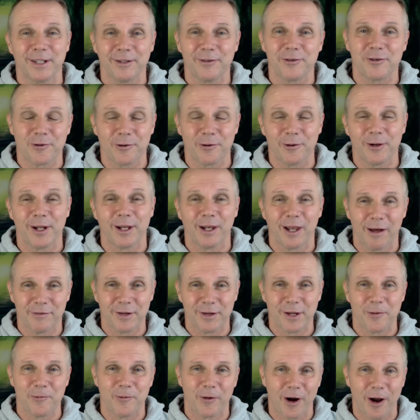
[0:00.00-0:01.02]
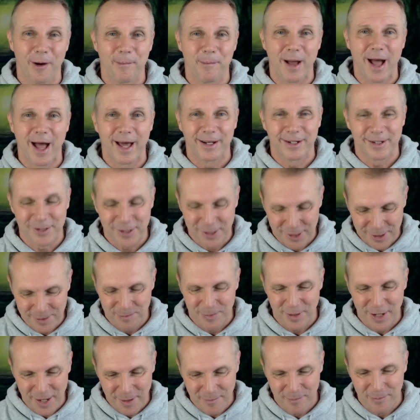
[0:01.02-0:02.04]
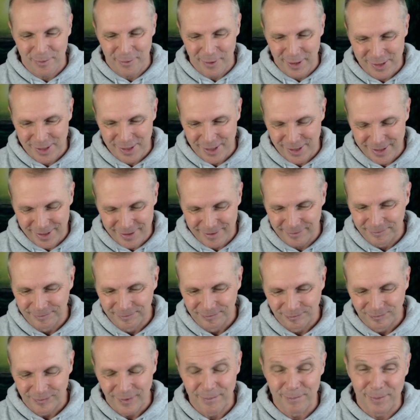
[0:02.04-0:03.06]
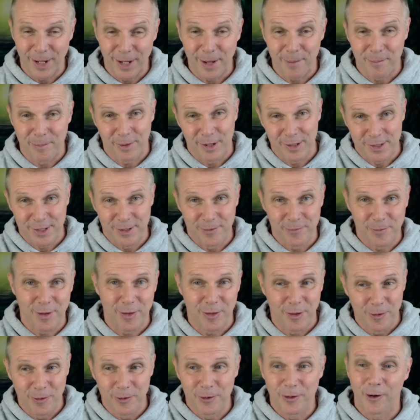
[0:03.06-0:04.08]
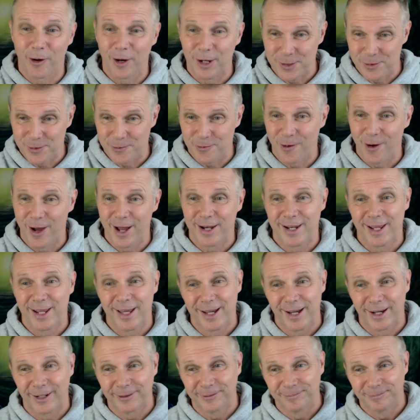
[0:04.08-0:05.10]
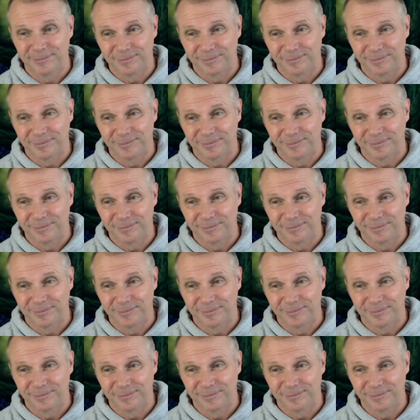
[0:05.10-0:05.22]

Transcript: truly loving where I'm at, and just being present with you guys right now.